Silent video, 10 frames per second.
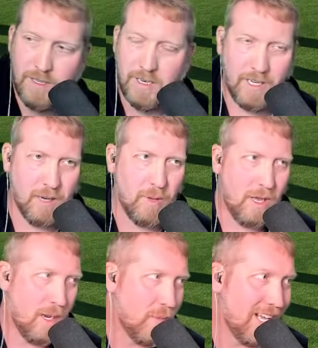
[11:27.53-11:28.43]
and I'm
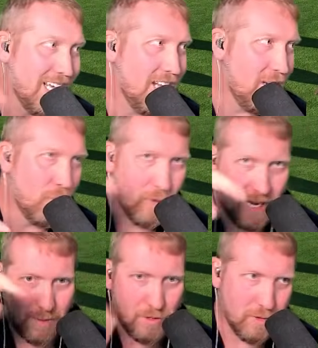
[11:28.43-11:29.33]
gonna get into why
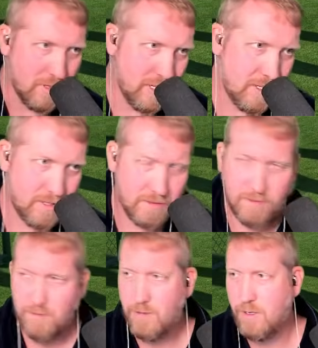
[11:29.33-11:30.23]
I'm doing this
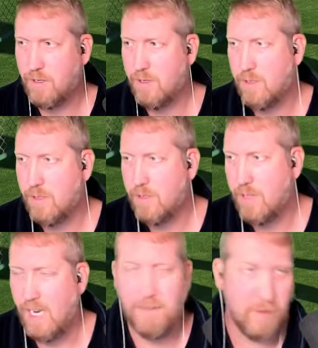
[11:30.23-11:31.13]

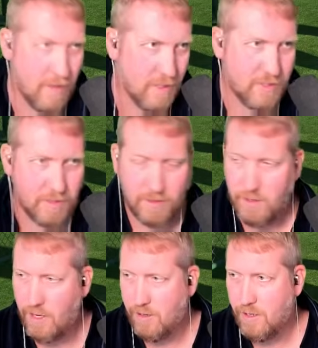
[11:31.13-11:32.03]
after this.
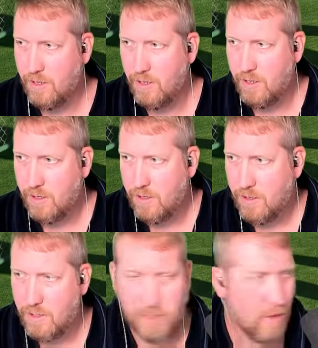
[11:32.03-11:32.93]
Okay,
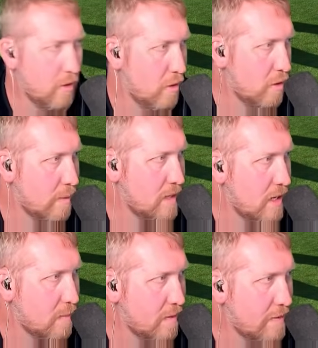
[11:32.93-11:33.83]
so
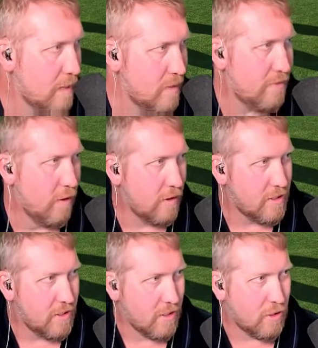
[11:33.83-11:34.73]
I'm in focus.
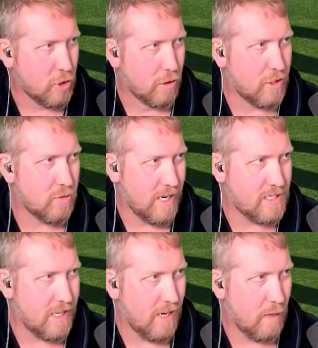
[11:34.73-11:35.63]
Controller's right
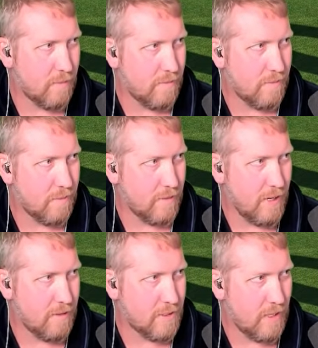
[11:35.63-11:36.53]
side up, right.
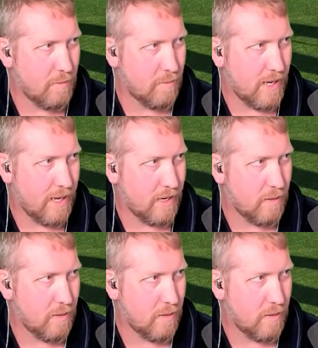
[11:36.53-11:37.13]
See, back,